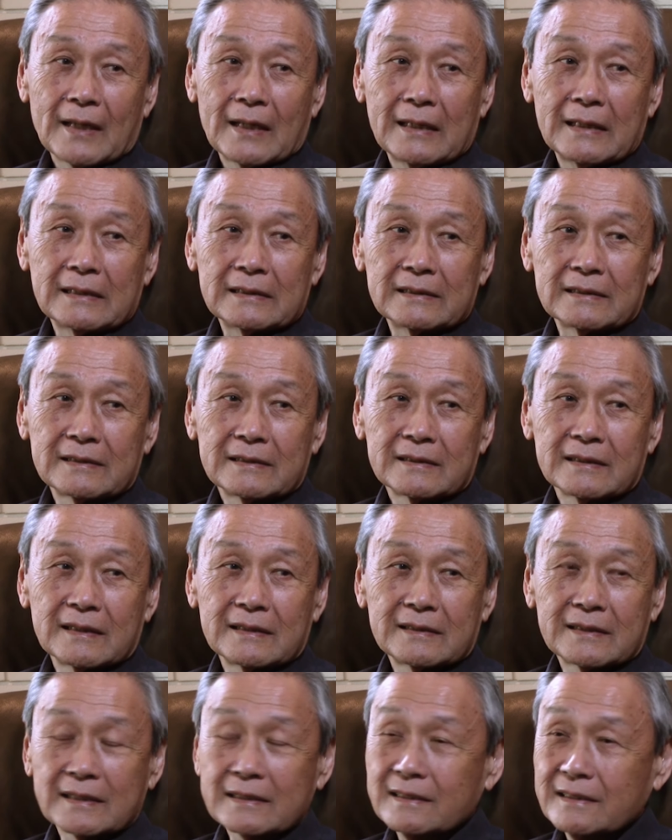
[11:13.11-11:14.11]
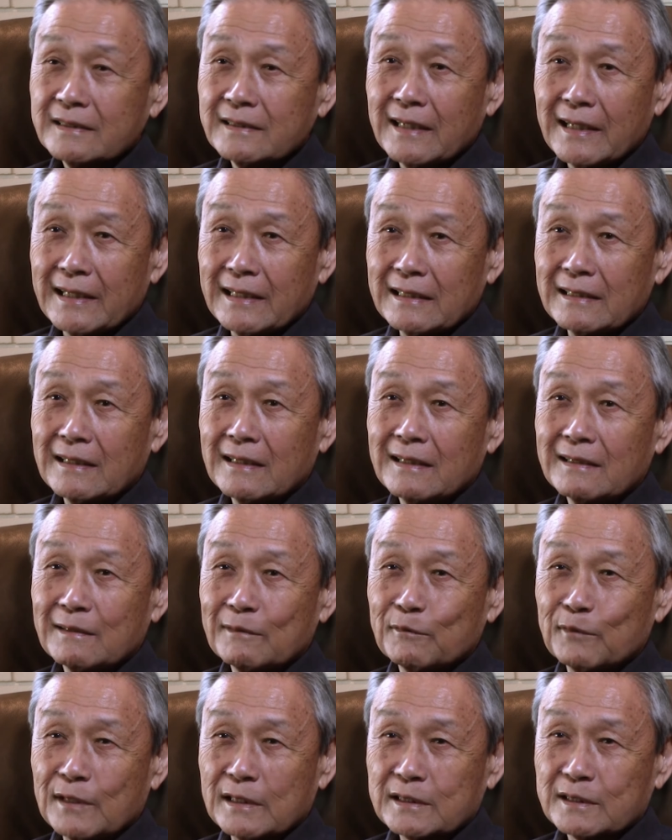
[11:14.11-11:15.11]
in '68,
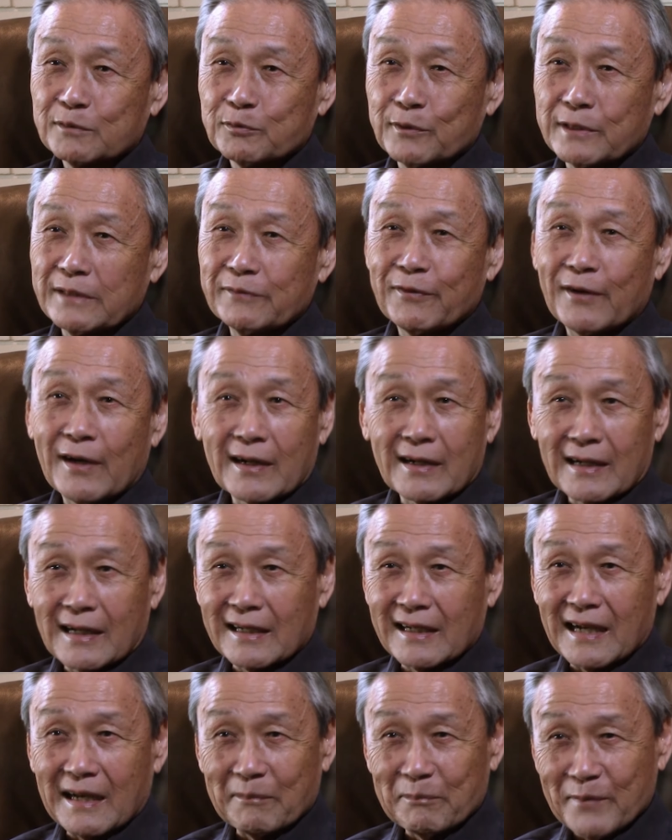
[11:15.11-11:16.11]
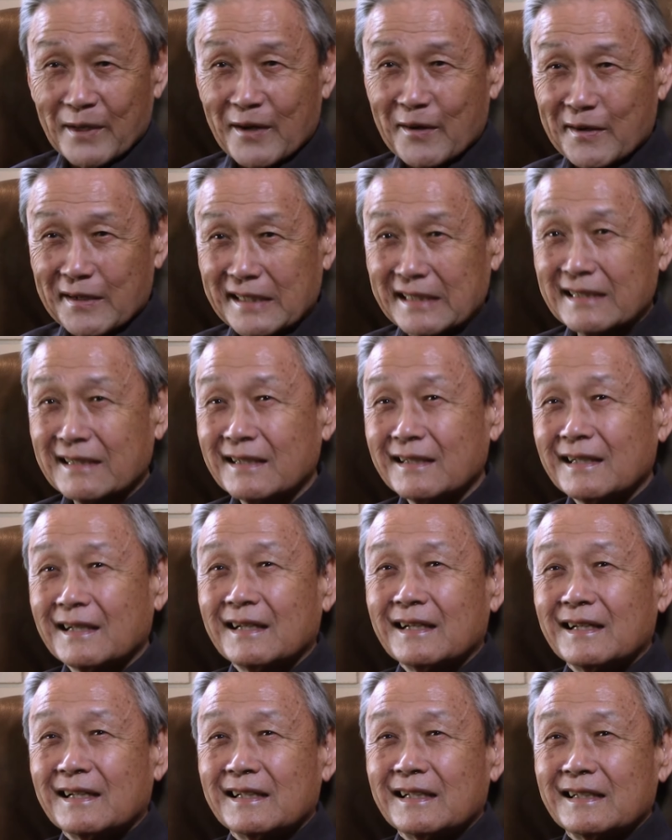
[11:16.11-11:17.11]
when Yvonne and I got married.
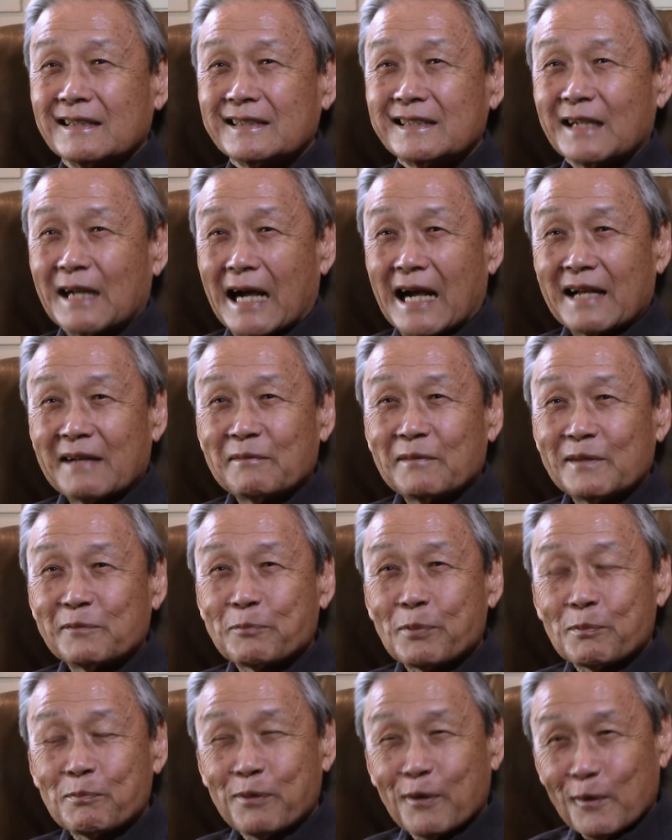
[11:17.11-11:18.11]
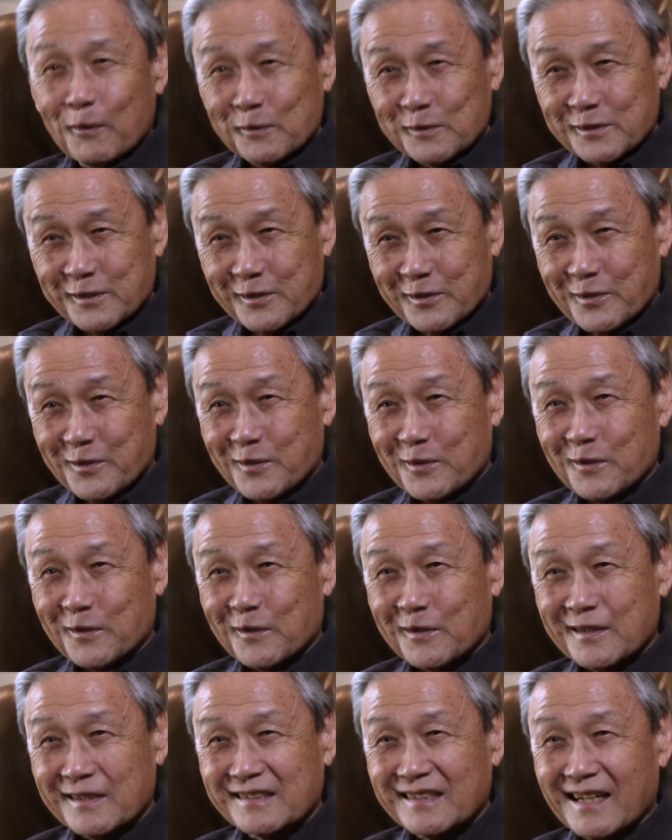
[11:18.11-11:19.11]
I proposed to
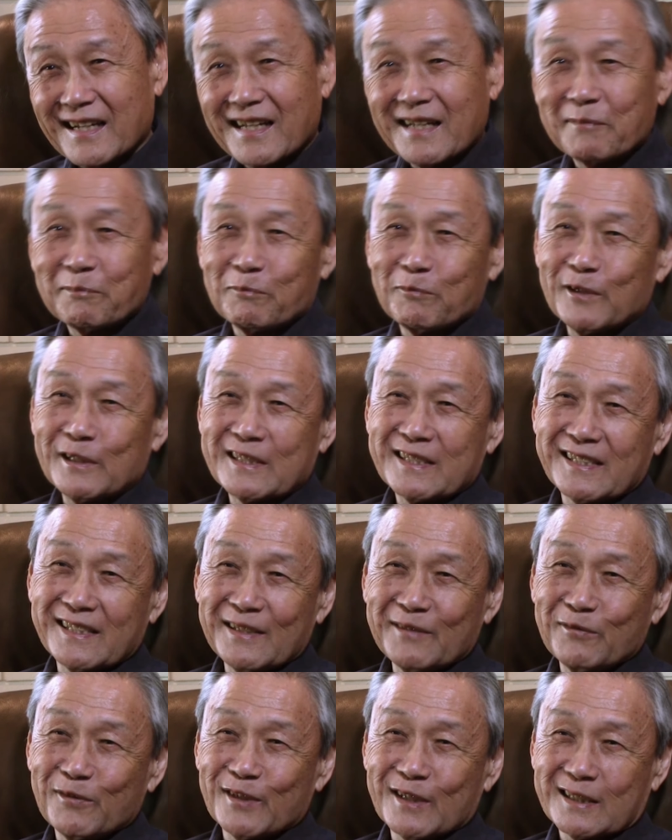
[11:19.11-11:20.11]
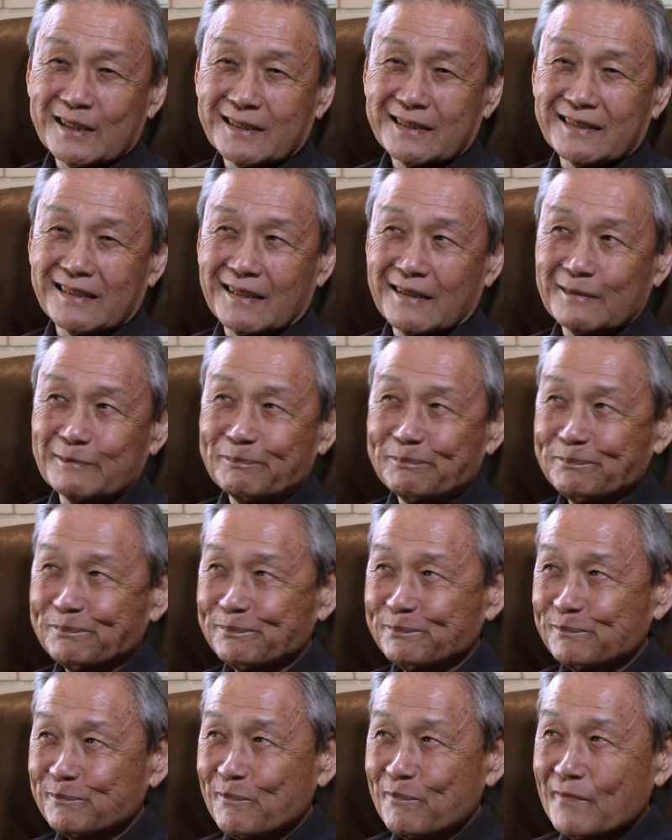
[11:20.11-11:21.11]
her because I had received this
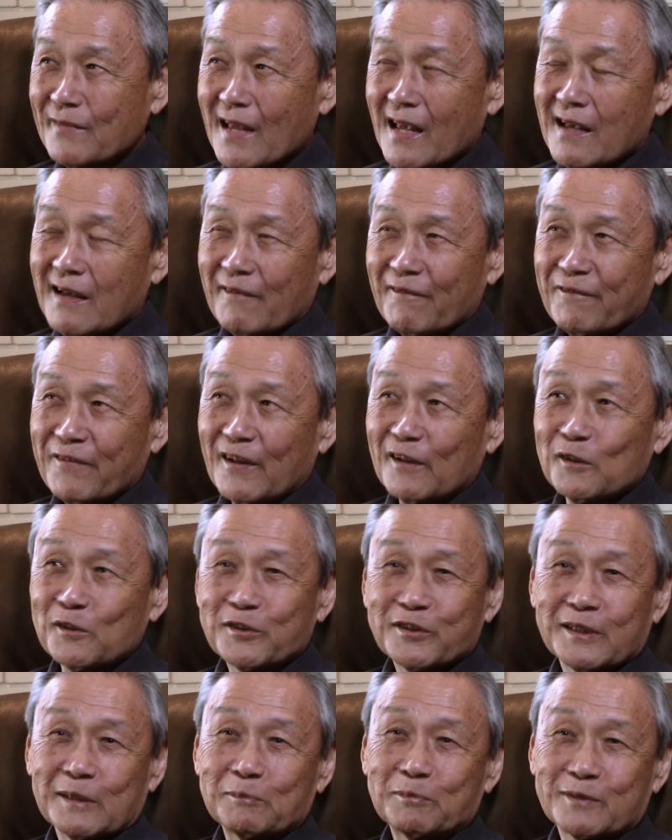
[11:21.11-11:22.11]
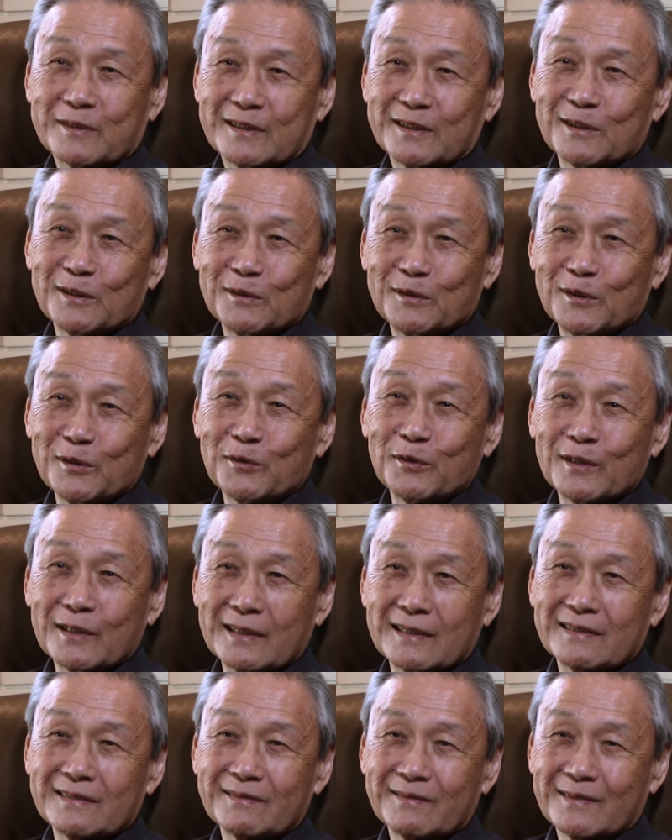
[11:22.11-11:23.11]
fellowship to do
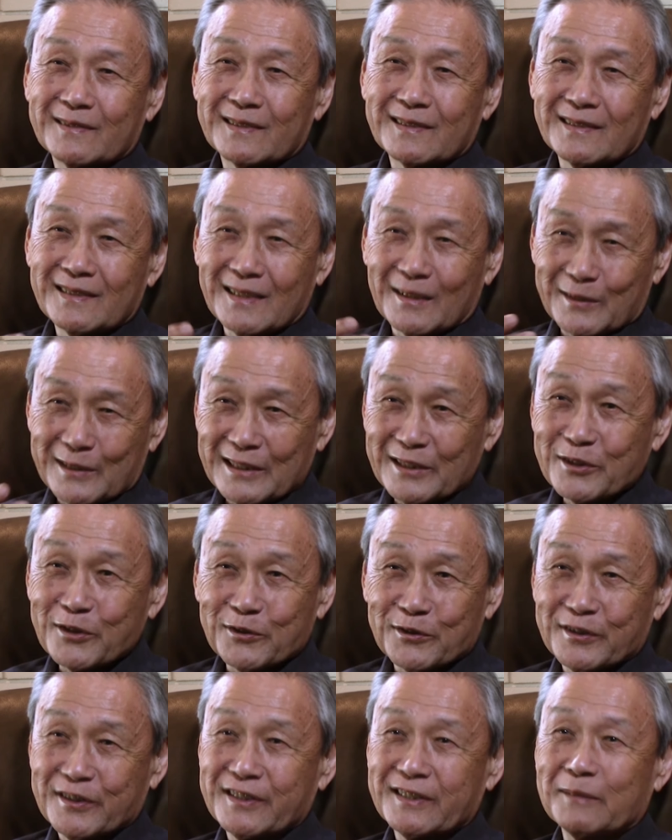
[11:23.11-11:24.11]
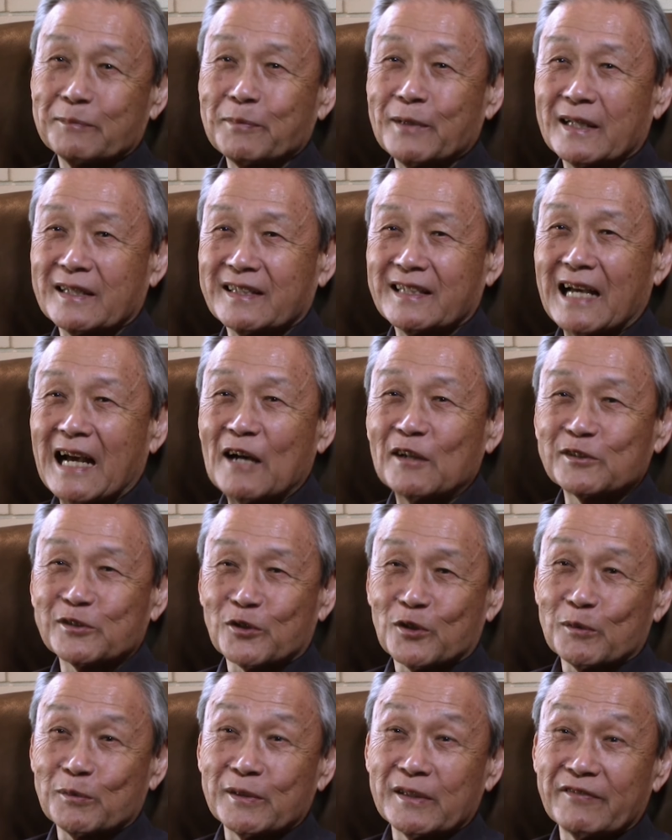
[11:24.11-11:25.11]
a internship at the
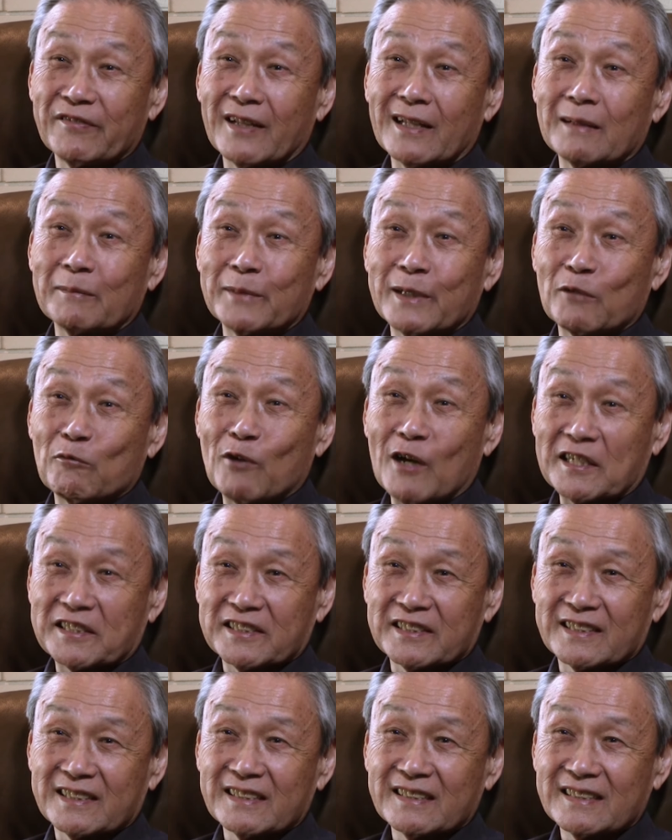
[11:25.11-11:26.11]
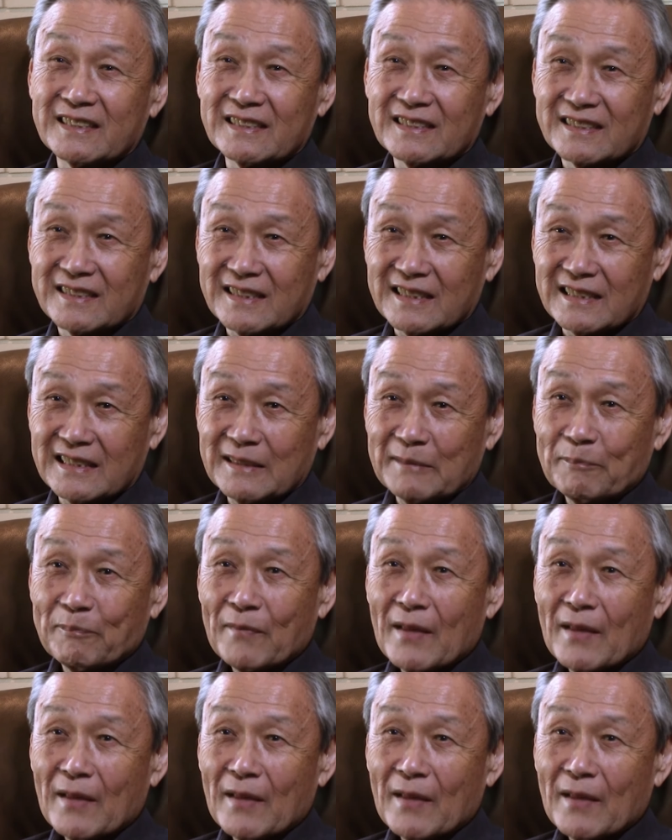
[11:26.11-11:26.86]
Housing Urban Development in Washington, D.C.